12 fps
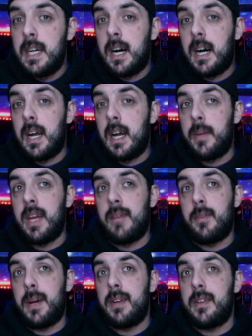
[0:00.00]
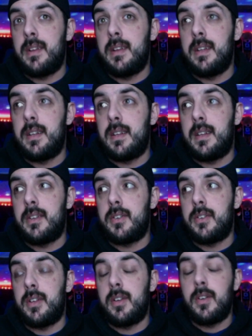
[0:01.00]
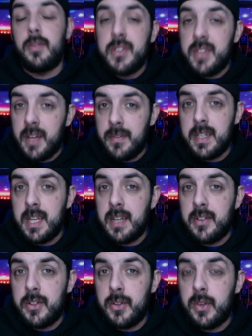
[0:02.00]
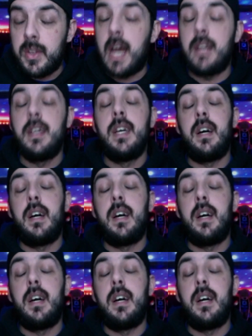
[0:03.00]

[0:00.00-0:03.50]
And we have about a little over 7 days to do that.